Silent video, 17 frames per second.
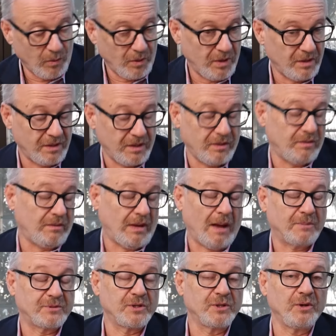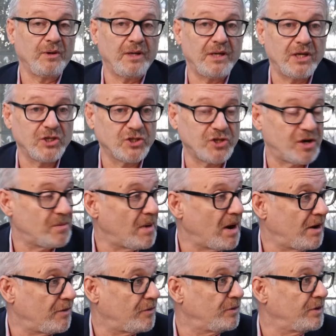we, absolutely, in
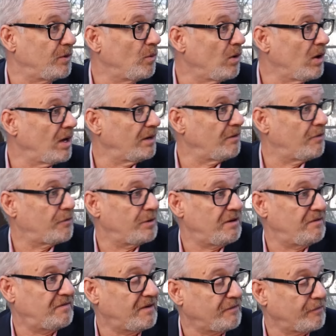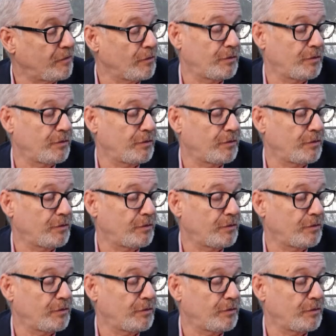Jeremiah thirty-one, thirty-five to